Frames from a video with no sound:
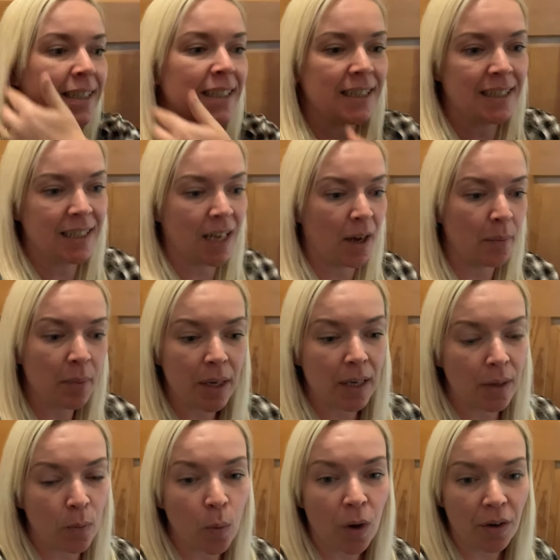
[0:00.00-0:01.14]
It's um, it,
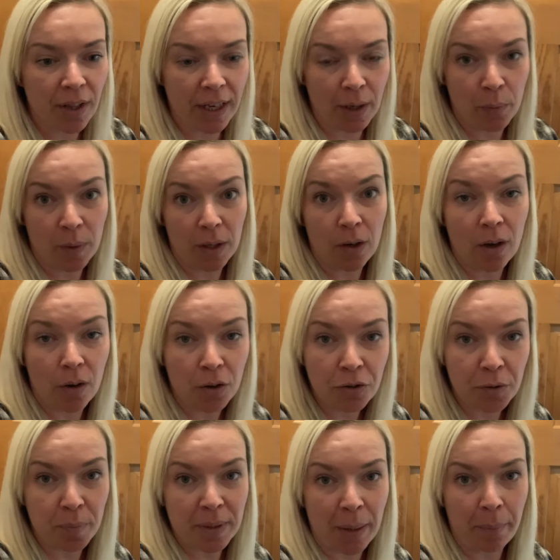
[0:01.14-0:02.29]
One thing it will
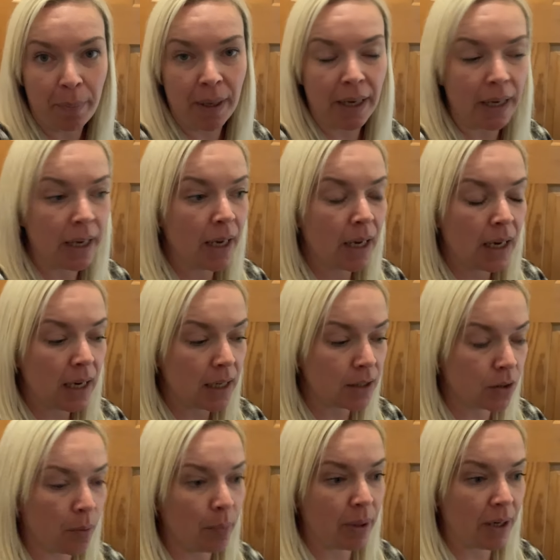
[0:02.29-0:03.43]
100% be is
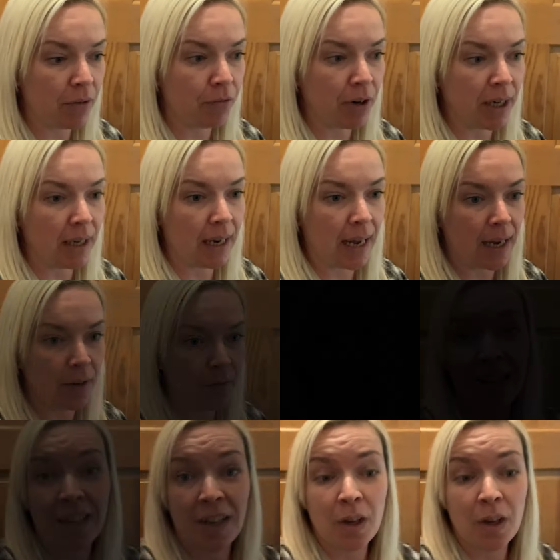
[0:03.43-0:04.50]
complete real life.